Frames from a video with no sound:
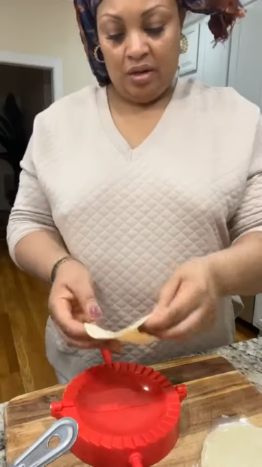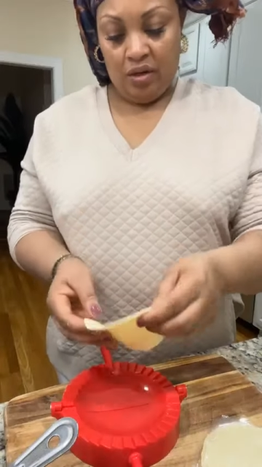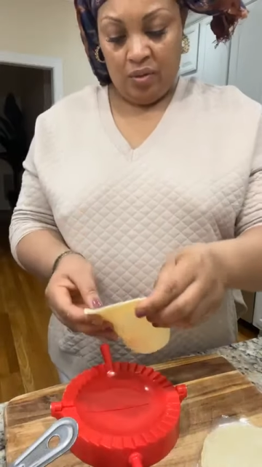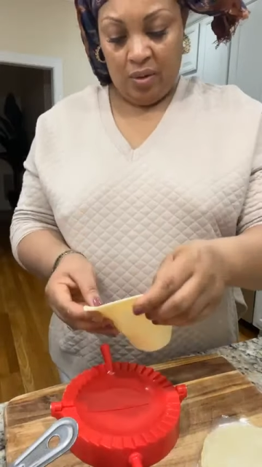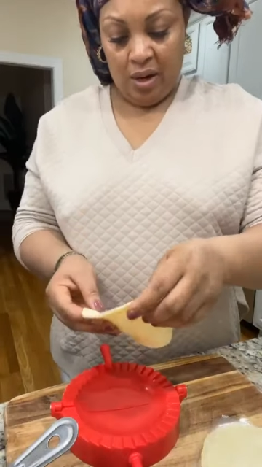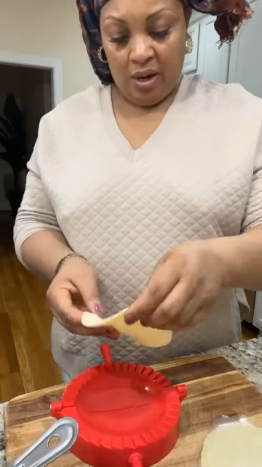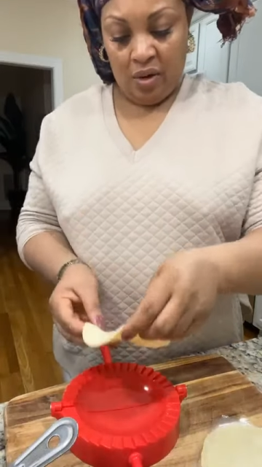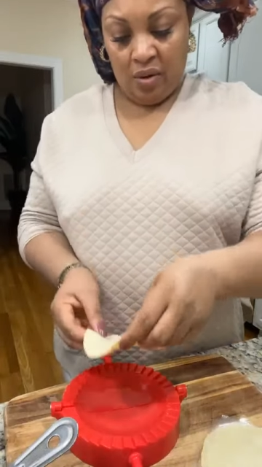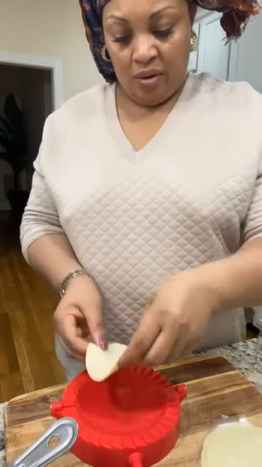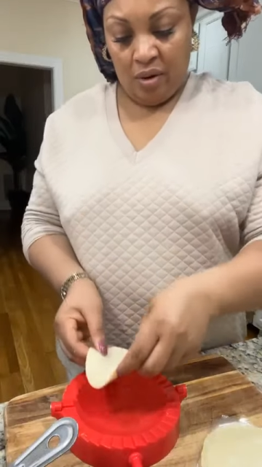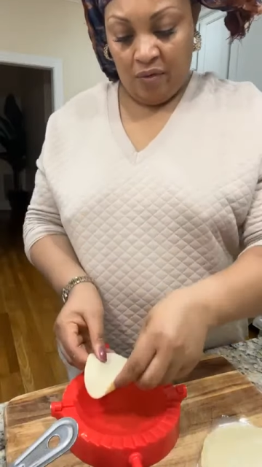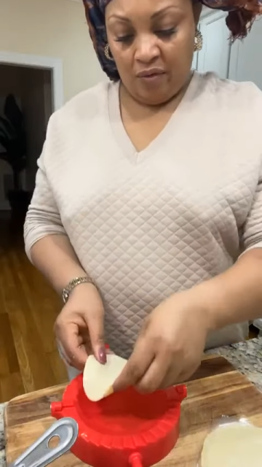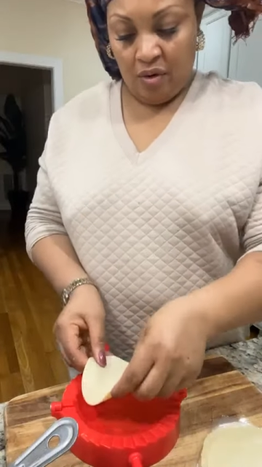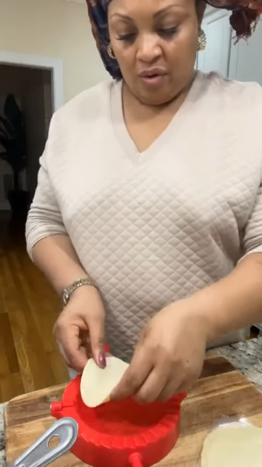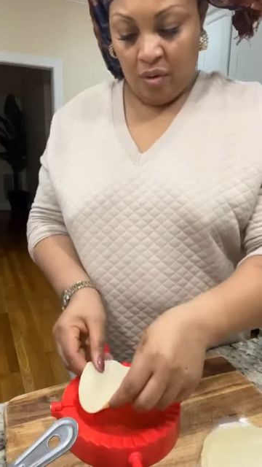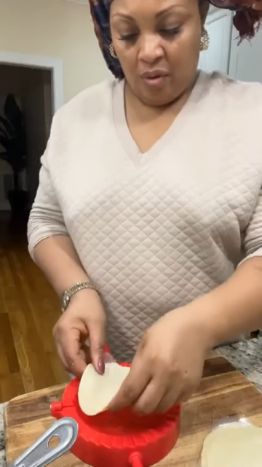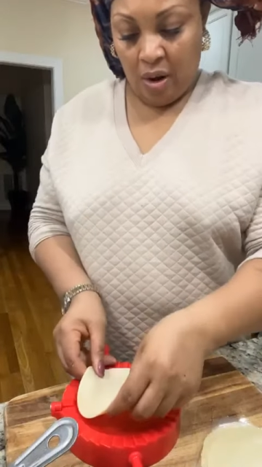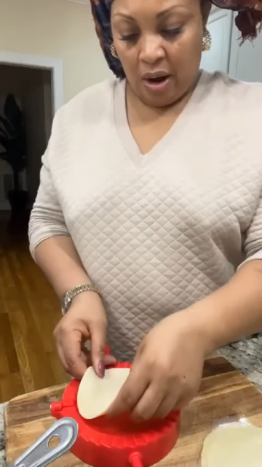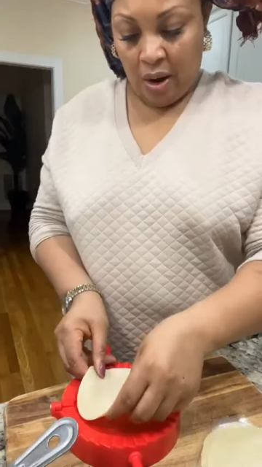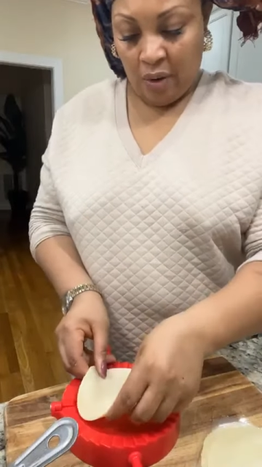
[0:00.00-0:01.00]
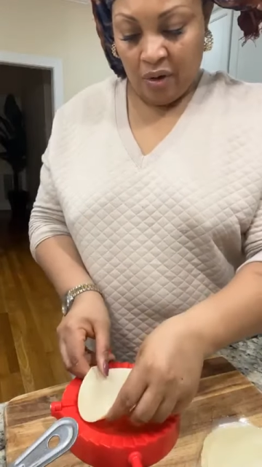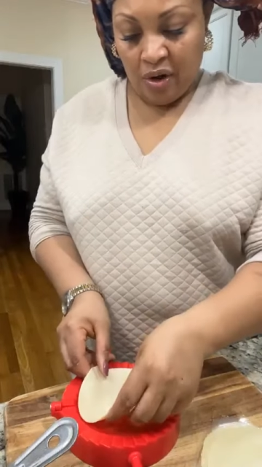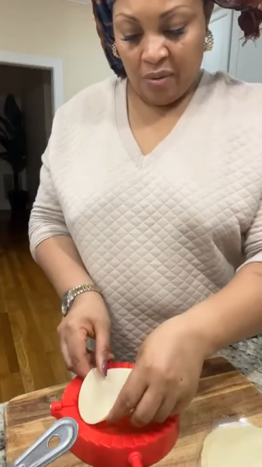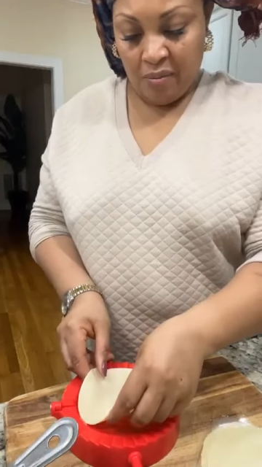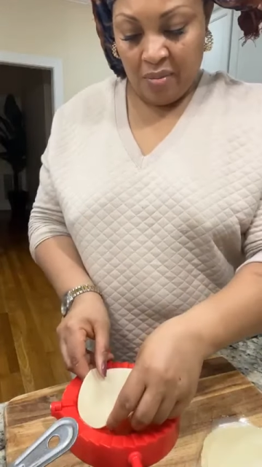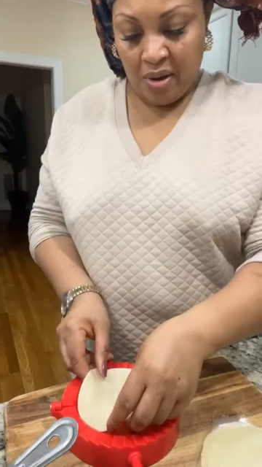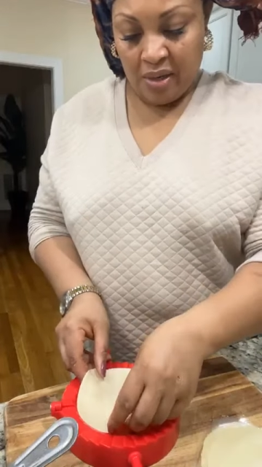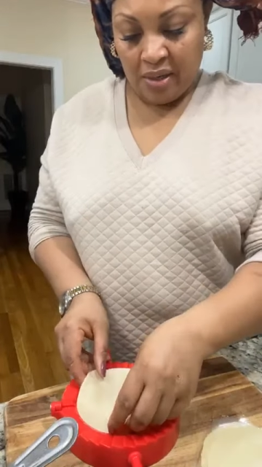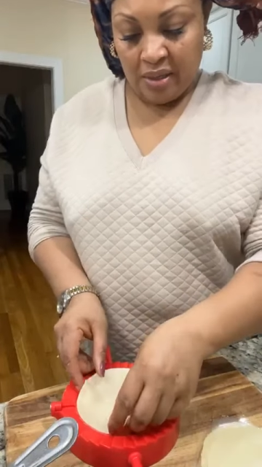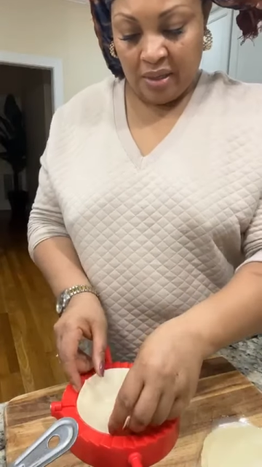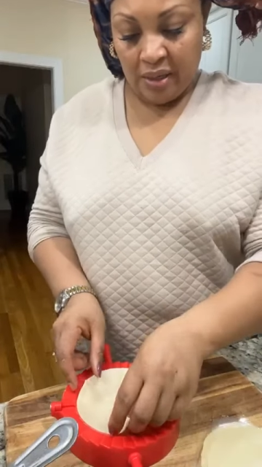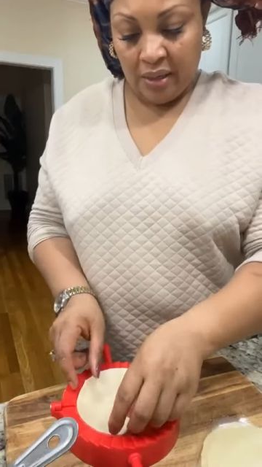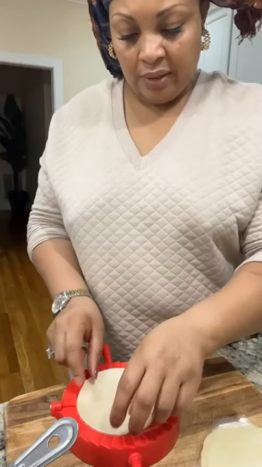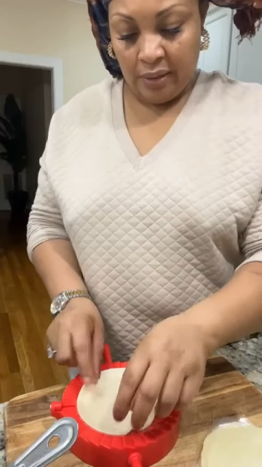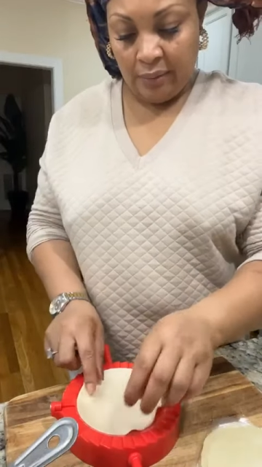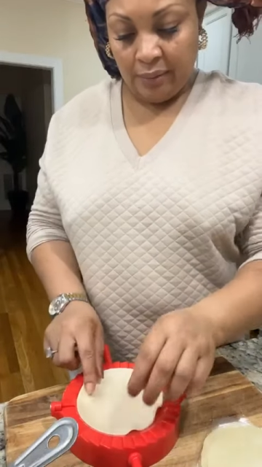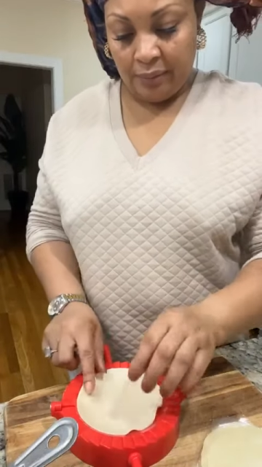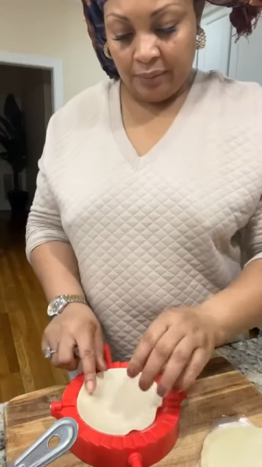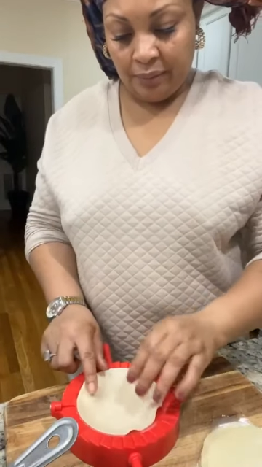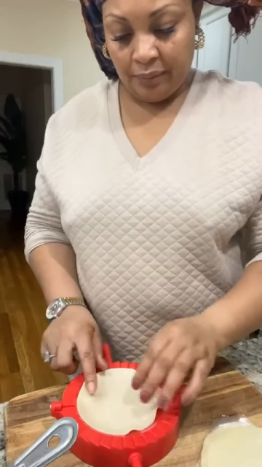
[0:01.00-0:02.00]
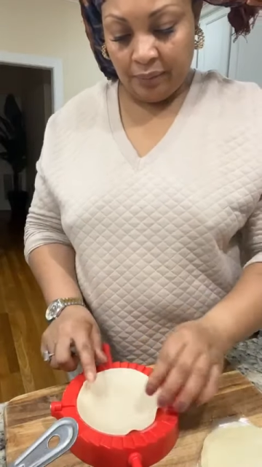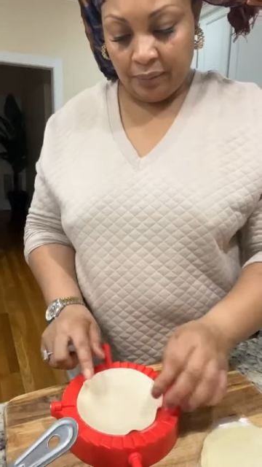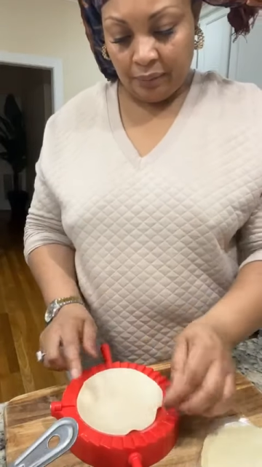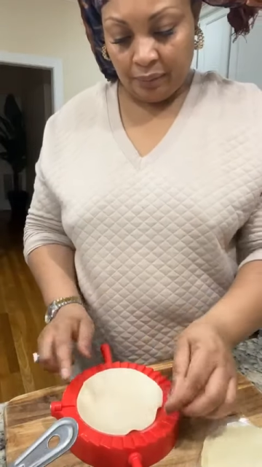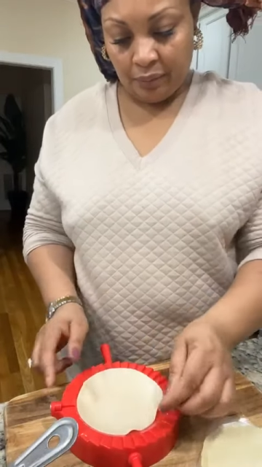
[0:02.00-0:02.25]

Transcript: Like this one, you don't even know how they mix it.